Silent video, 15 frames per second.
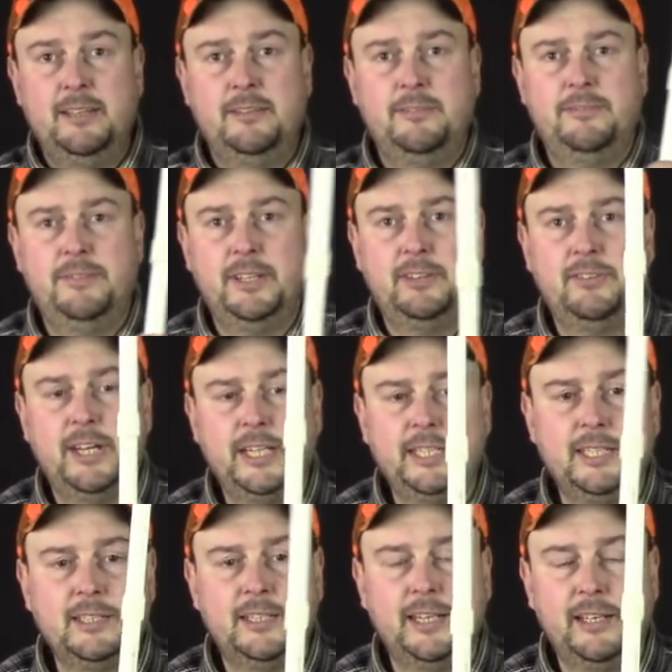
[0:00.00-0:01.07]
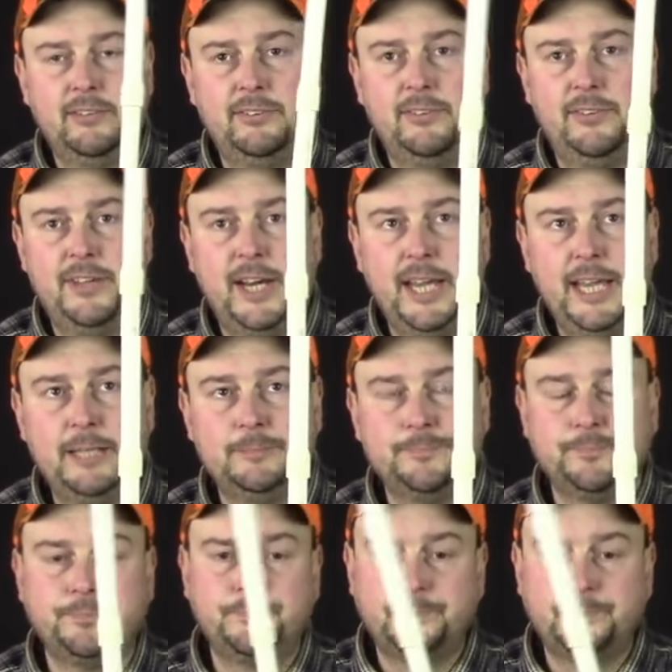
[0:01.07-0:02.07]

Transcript: fits on there nice and tight.